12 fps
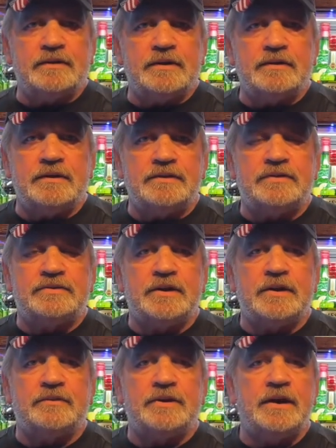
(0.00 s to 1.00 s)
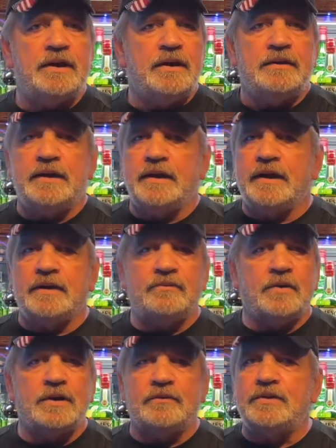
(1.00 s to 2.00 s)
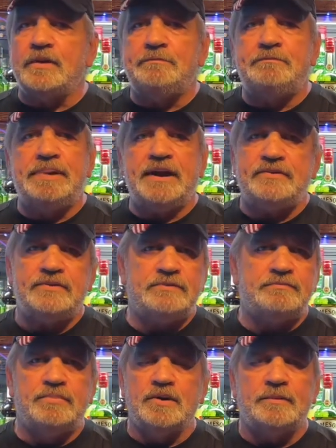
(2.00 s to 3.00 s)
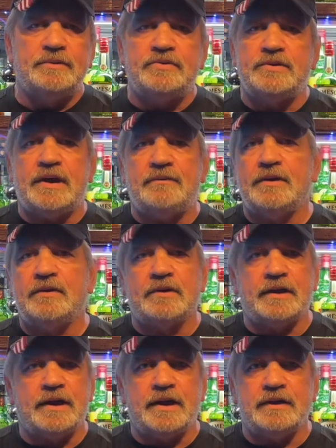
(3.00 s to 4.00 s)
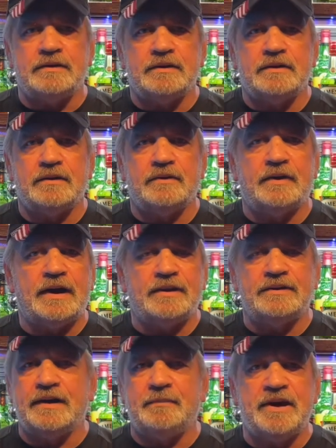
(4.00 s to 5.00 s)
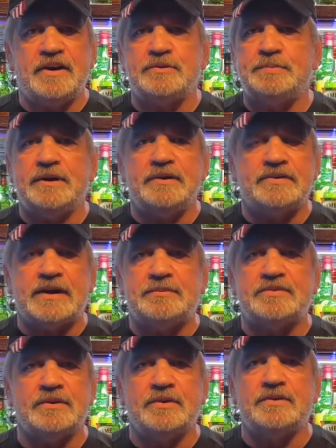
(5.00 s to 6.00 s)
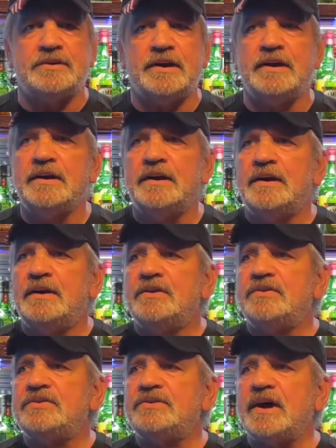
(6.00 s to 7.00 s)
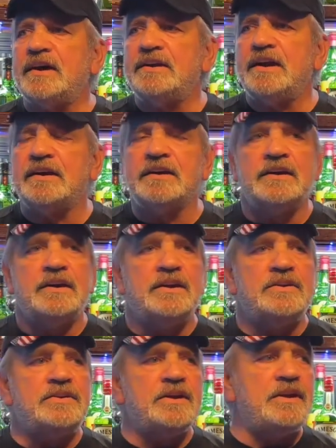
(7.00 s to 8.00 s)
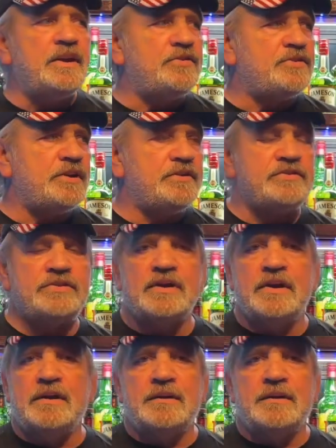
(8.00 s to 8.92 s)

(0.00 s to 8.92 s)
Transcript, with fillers: uh, distillery, they got one of the best bourbons you ever gonna get. All right, their mash bill is absolutely stunning, delicious,